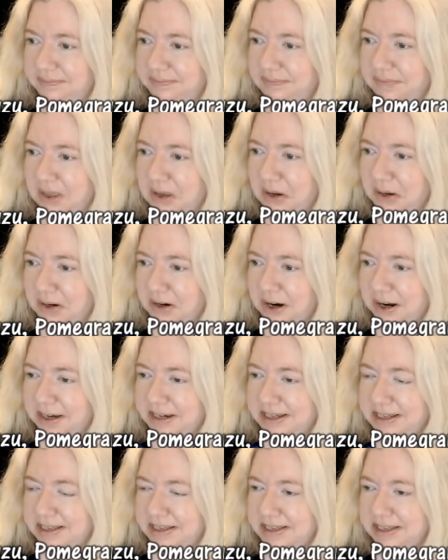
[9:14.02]

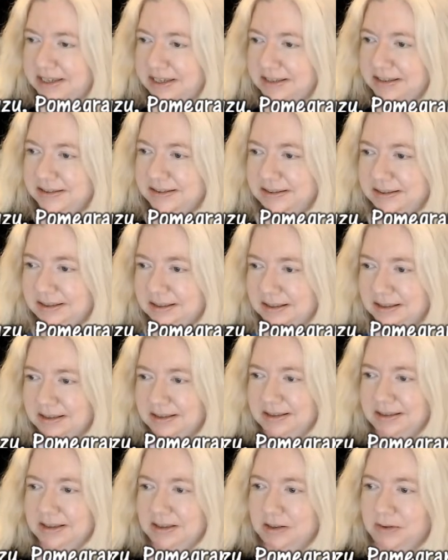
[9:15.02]
Alright,
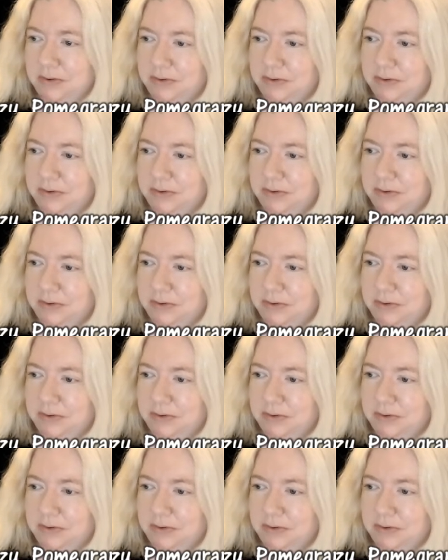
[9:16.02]
so